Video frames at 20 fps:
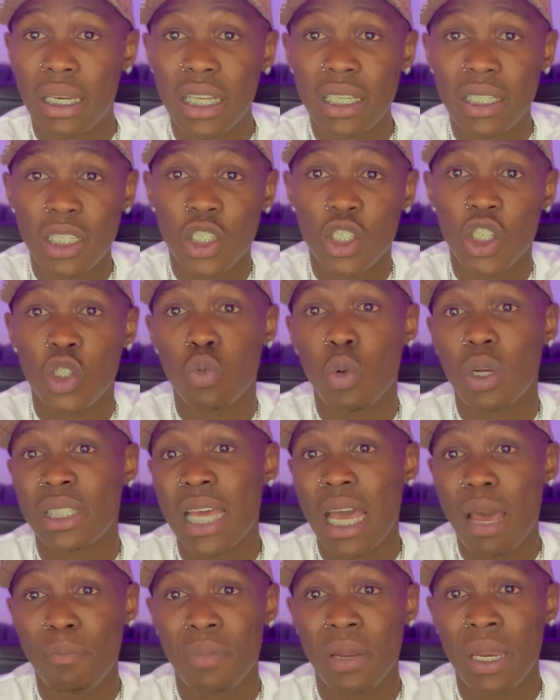This is just what's
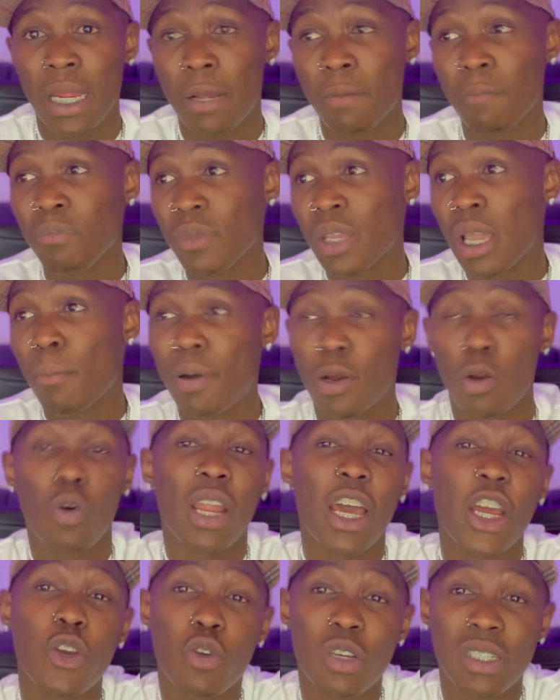happening. But
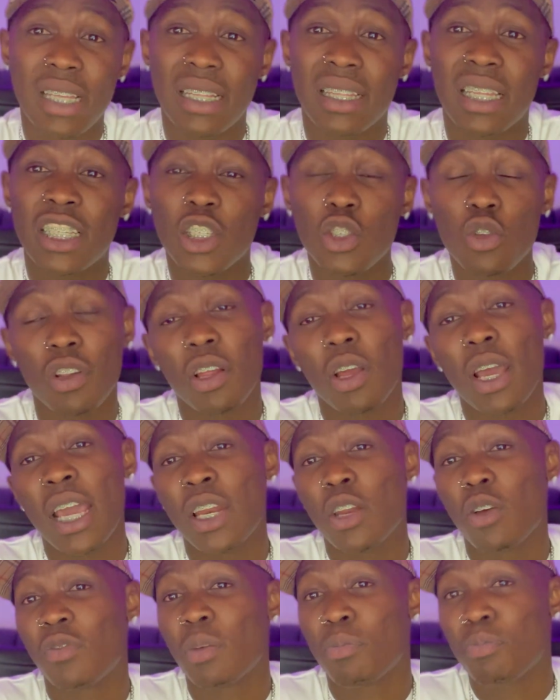all I know is that this is not the
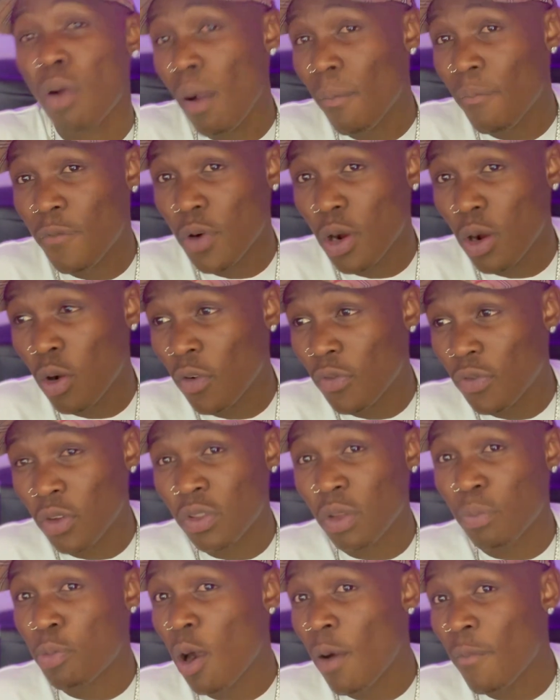end of the prop
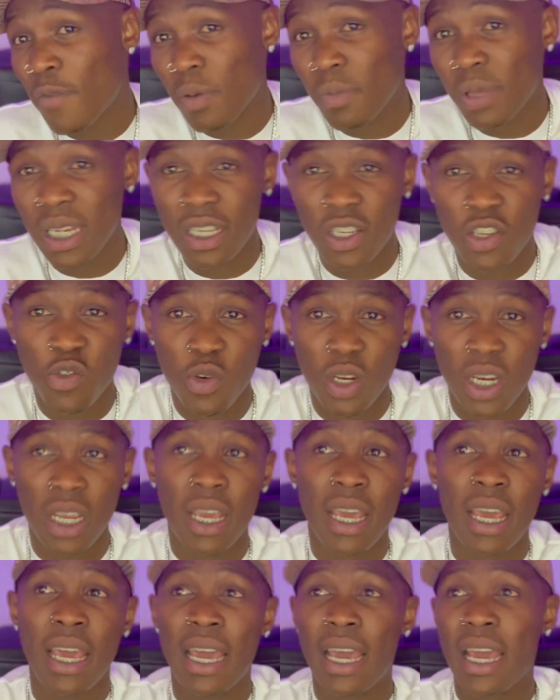firm
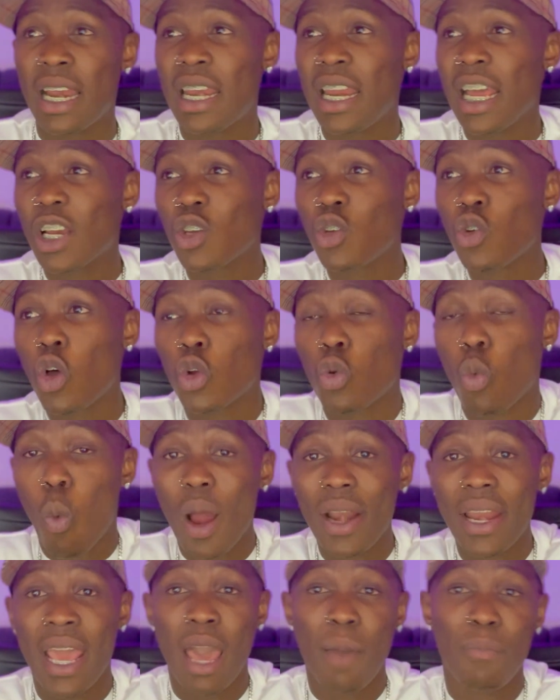industry. Let not
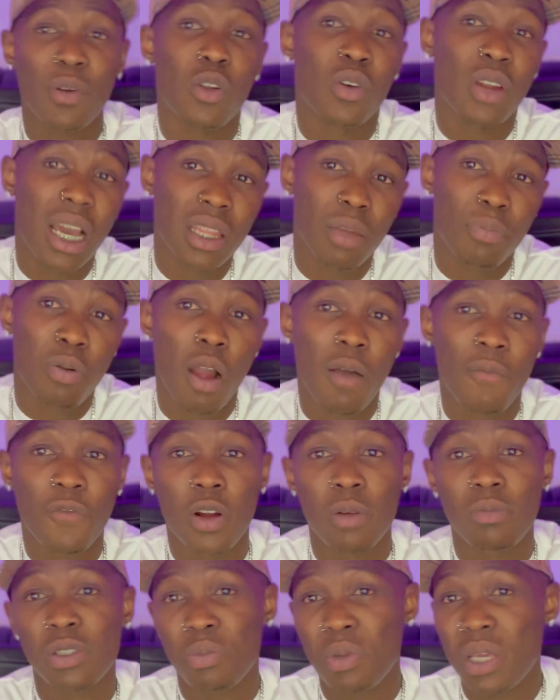what happened on other prop
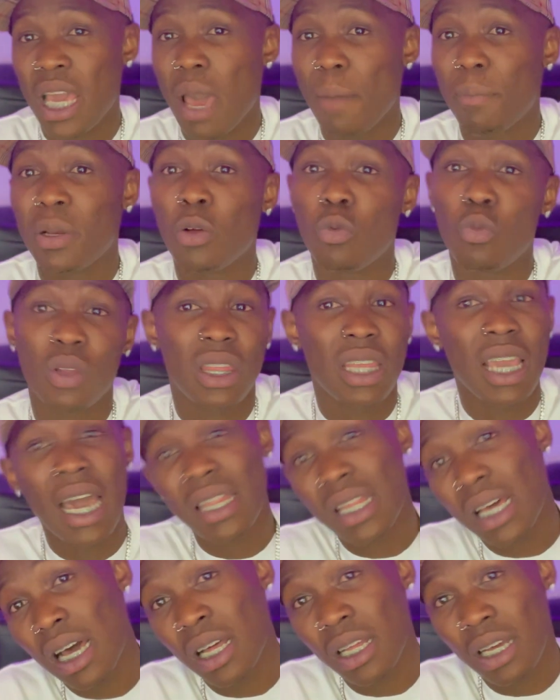firms be happening with the
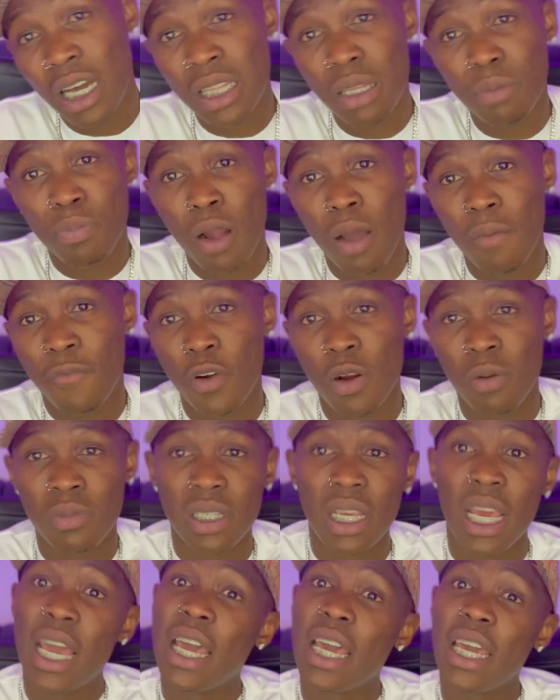other prop
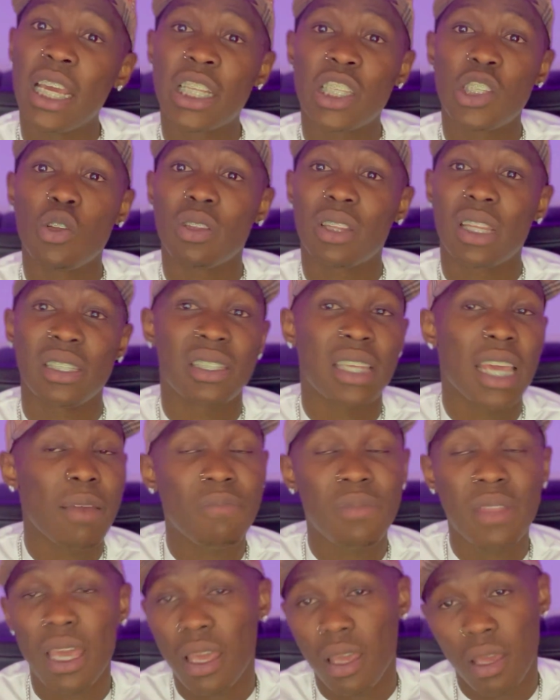firms. It's not the
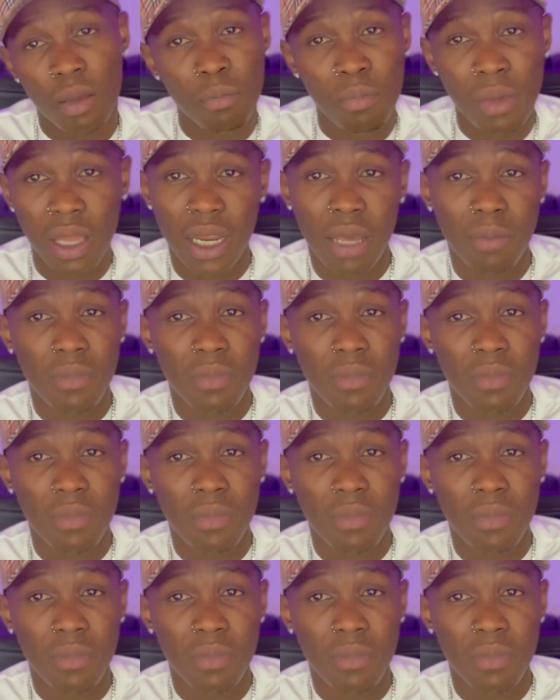same thing, man.